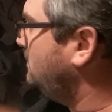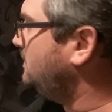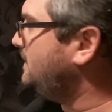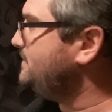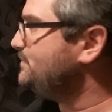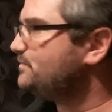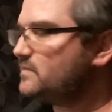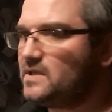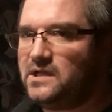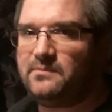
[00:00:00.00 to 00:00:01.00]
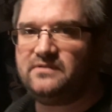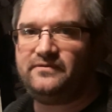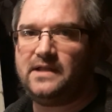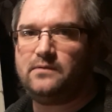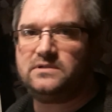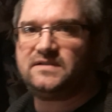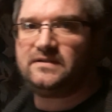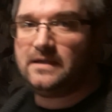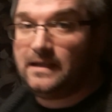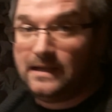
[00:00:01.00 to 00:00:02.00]
Okay? A couple of flowers.
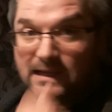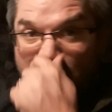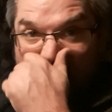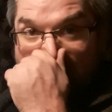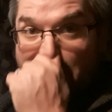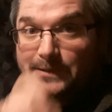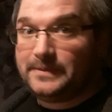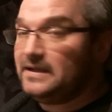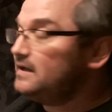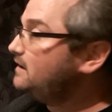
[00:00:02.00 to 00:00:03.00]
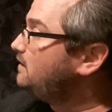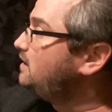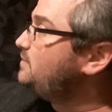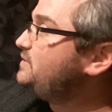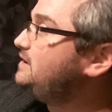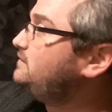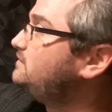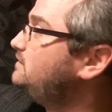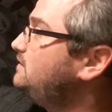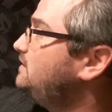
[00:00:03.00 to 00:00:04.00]
Now, up
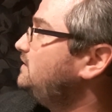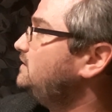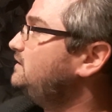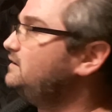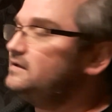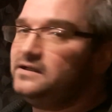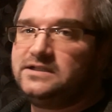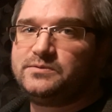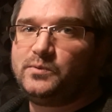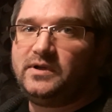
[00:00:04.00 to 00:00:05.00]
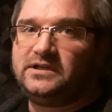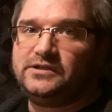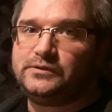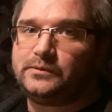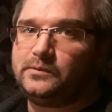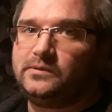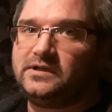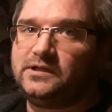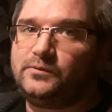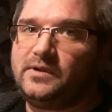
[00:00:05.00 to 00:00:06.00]
here, here's what we're going to do. We're
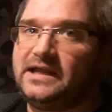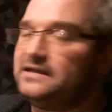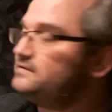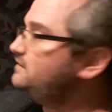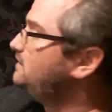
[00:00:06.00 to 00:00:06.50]
going to write,